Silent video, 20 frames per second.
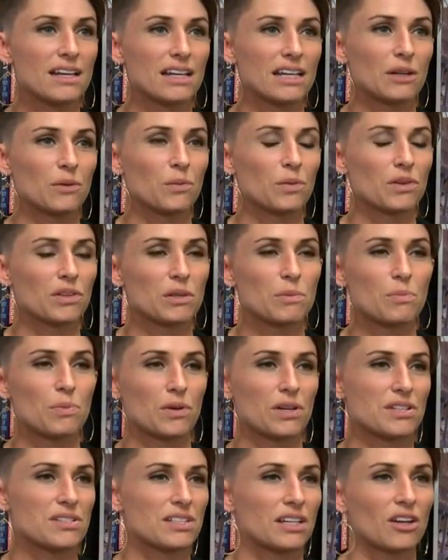it really
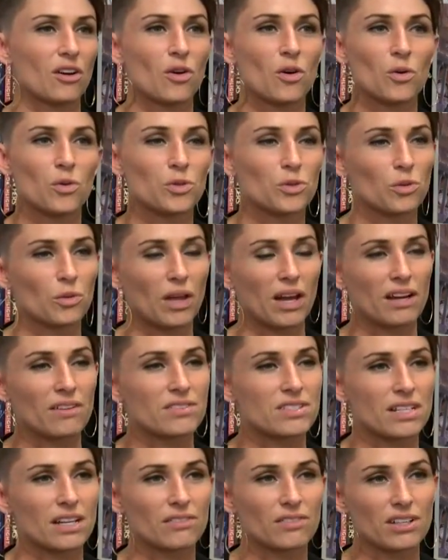brings like a whole new
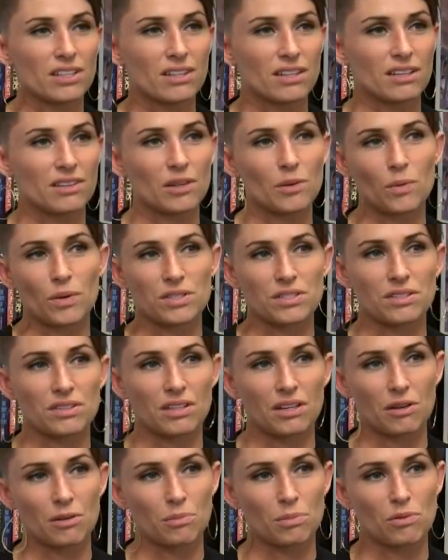life to everything that
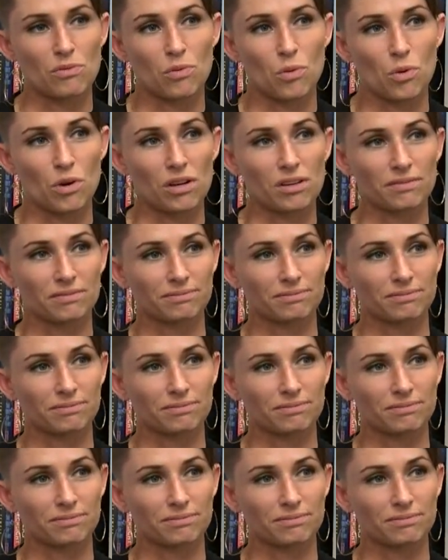wasn't there before.